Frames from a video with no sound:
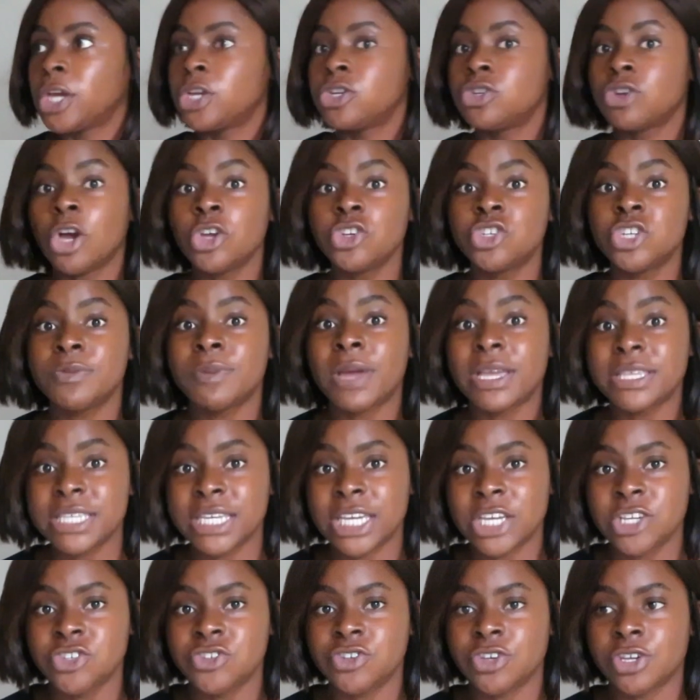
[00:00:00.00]
non-traumatic
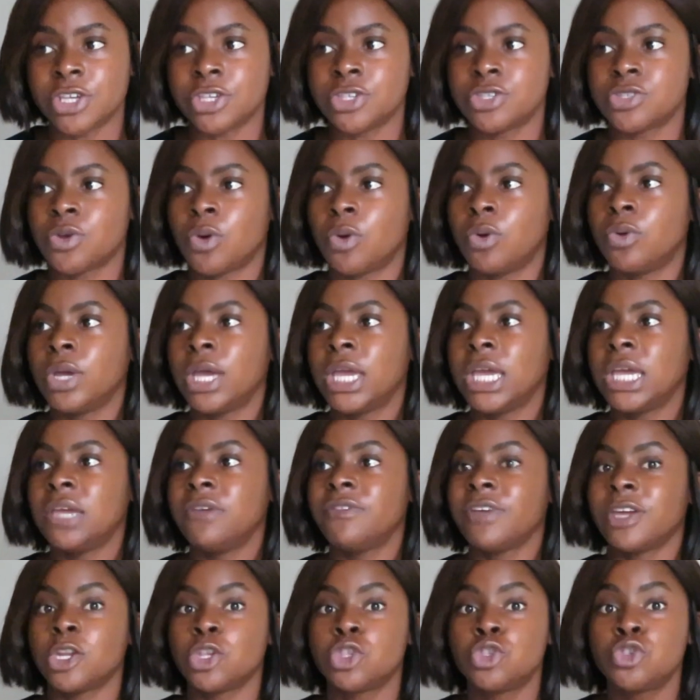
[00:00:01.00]
injuries, so if
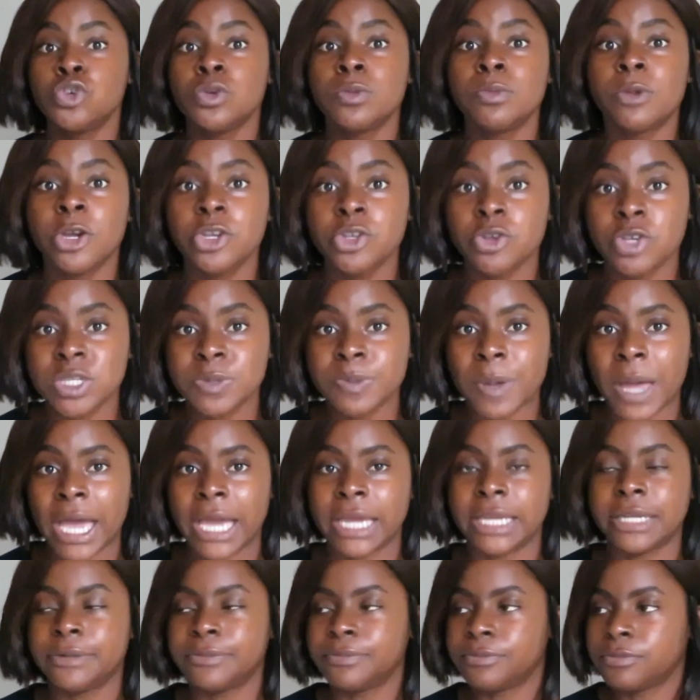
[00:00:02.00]
you had a tumor in your
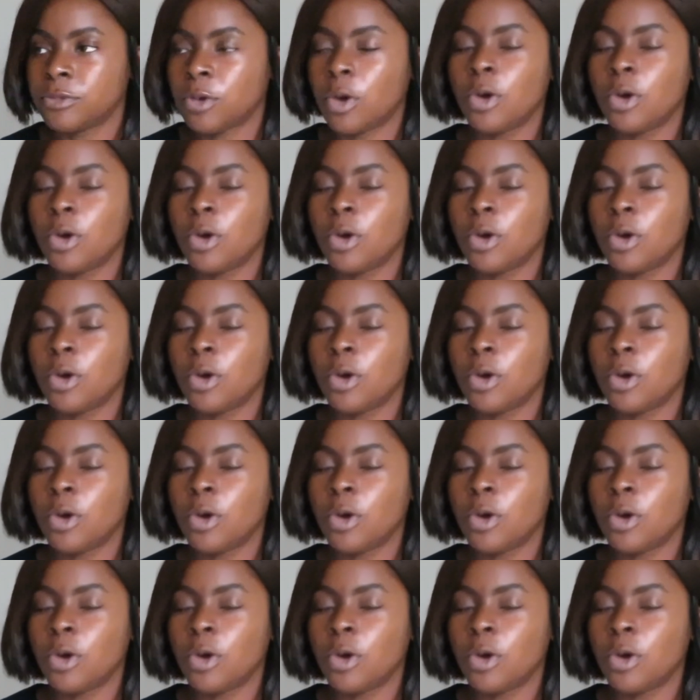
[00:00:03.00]
spine,